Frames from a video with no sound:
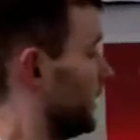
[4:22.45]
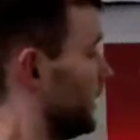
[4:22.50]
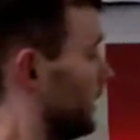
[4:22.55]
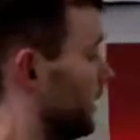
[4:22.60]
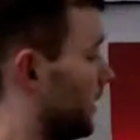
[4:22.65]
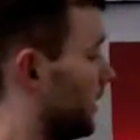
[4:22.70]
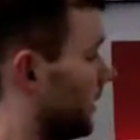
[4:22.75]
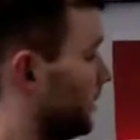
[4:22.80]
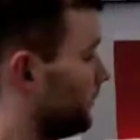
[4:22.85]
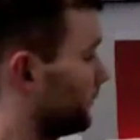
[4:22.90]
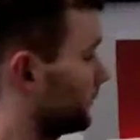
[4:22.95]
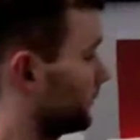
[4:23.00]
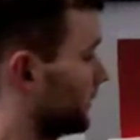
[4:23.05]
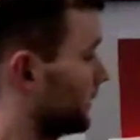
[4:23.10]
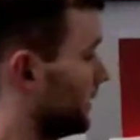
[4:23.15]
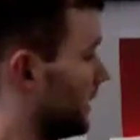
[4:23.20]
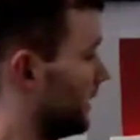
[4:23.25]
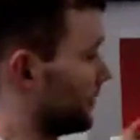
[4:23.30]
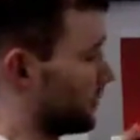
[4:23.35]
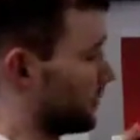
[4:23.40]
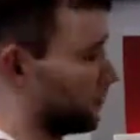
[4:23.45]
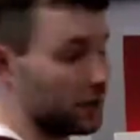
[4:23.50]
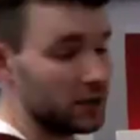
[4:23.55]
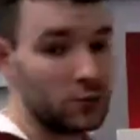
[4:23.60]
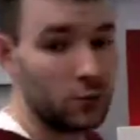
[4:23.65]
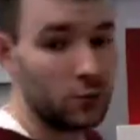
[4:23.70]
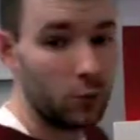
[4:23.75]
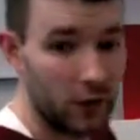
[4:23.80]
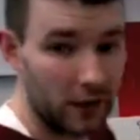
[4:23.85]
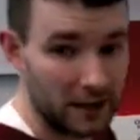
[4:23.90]
Now, there
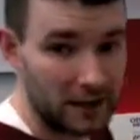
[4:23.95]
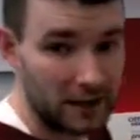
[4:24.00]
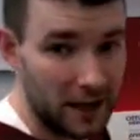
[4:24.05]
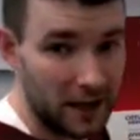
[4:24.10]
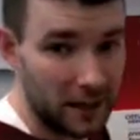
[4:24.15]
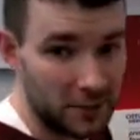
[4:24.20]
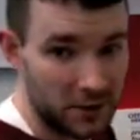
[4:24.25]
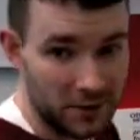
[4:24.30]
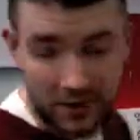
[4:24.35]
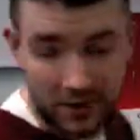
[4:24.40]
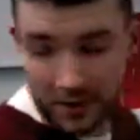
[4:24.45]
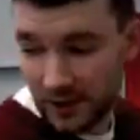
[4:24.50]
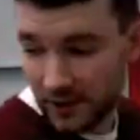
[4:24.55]
is one exception to